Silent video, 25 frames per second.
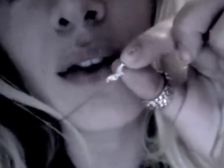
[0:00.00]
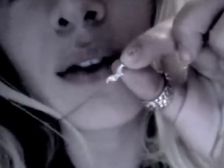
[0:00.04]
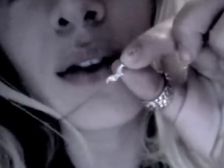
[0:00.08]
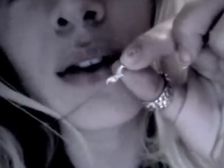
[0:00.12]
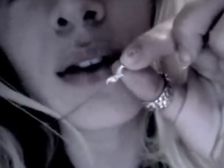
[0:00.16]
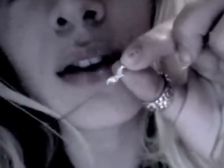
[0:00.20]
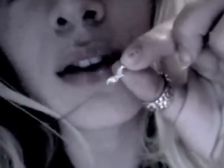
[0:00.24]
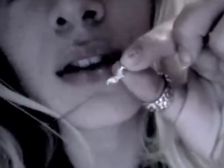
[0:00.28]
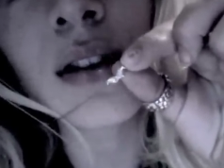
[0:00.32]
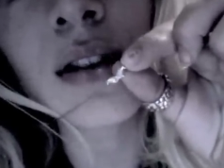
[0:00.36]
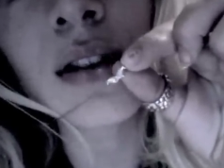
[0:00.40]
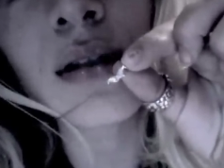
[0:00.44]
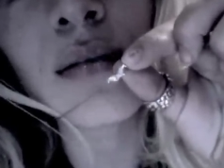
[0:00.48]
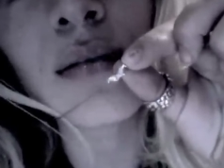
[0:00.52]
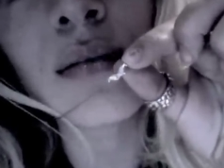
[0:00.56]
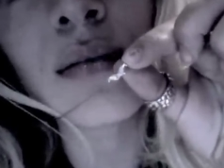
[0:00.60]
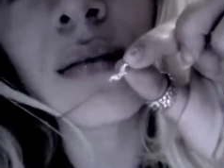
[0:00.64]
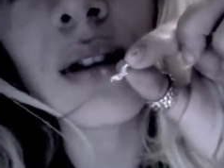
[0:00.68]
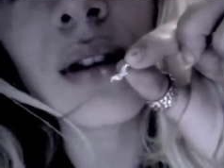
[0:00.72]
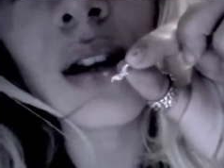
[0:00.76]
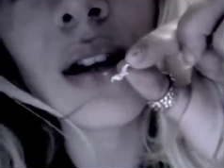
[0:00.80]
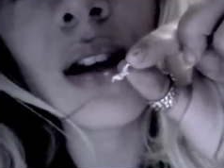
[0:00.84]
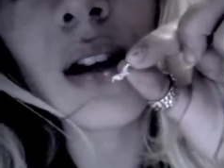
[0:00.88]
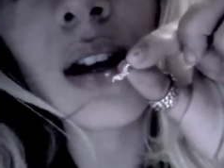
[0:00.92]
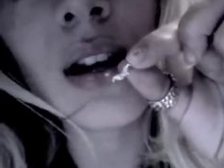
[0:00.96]
and there's some
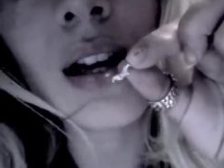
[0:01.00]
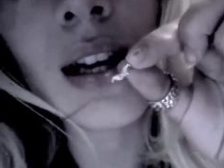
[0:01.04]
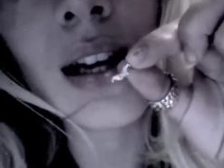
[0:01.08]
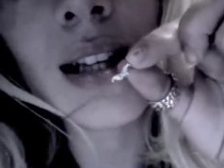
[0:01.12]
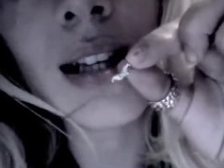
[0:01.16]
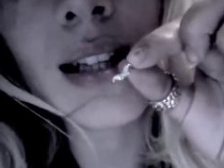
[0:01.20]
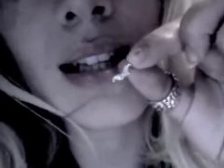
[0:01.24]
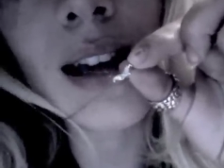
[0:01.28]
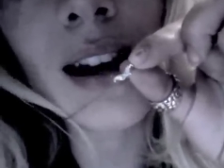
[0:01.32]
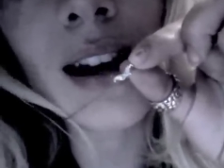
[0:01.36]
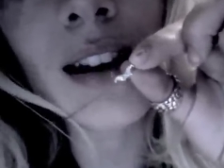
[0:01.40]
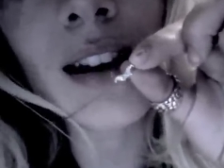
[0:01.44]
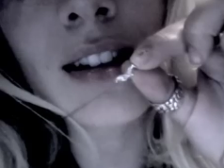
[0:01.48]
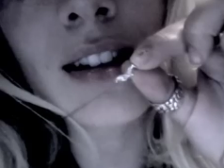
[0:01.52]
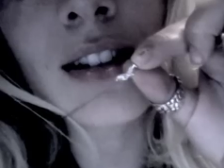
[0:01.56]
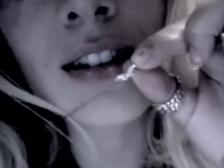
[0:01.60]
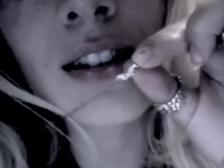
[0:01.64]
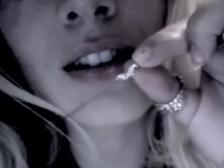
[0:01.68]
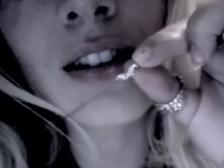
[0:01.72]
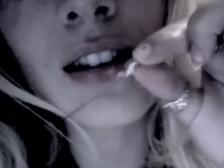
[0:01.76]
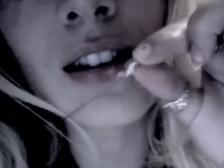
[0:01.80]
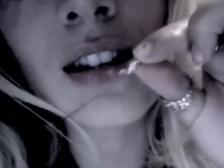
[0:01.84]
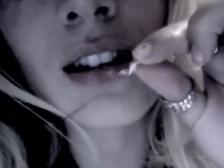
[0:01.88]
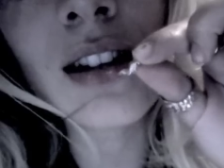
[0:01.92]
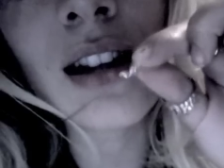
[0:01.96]

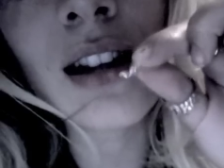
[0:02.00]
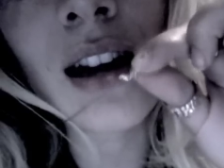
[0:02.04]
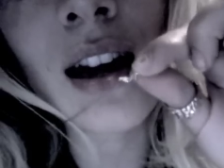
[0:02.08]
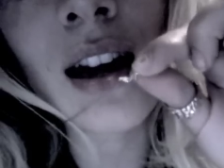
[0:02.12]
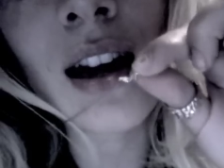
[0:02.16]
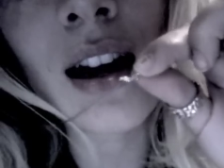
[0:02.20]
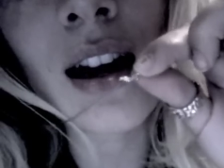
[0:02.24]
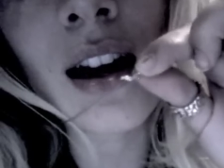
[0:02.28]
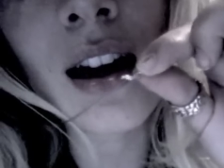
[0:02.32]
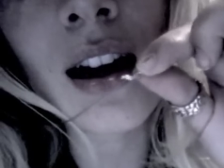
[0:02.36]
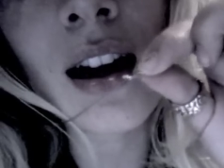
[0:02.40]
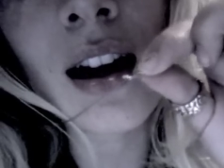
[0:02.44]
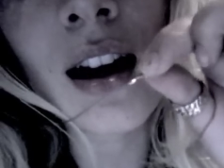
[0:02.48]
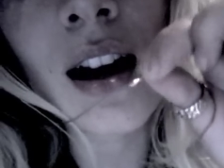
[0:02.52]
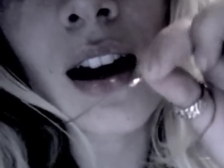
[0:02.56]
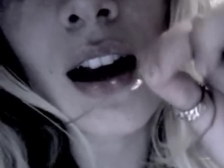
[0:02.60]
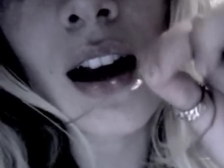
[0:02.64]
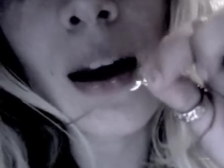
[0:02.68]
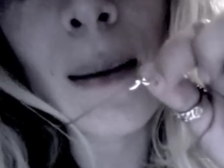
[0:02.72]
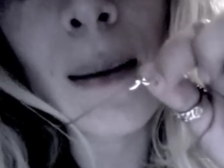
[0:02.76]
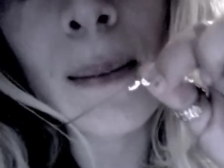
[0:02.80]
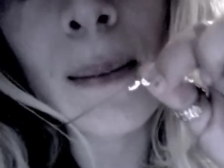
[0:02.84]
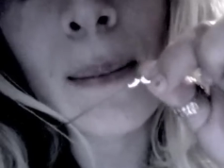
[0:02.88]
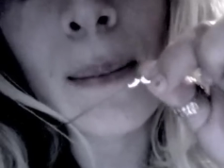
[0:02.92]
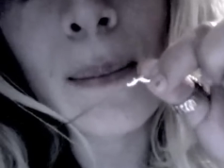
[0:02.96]
texture in there,
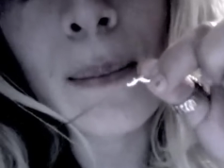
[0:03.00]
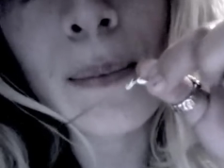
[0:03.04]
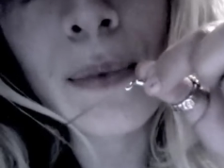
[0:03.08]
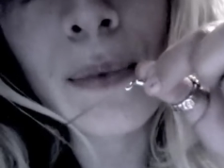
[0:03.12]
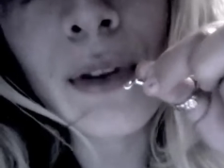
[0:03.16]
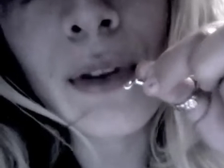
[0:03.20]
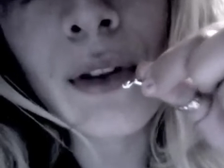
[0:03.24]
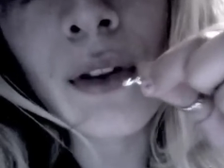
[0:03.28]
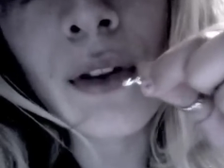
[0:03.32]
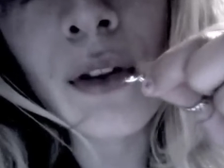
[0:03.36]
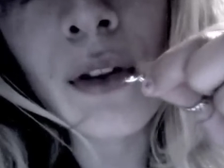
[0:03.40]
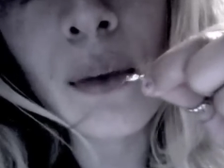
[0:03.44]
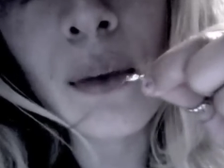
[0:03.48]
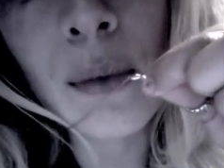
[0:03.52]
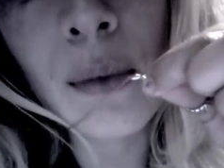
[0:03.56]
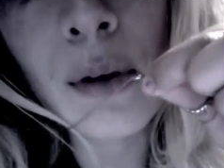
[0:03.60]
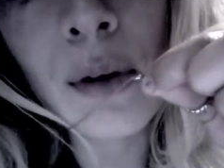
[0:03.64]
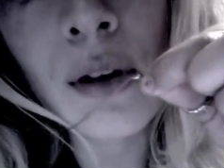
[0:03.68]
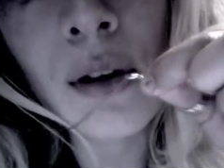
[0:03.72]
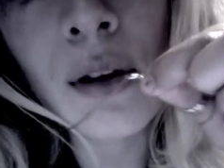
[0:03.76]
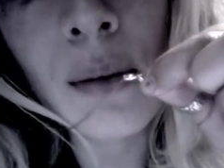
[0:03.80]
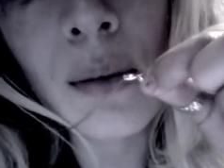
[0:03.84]
and then the beauty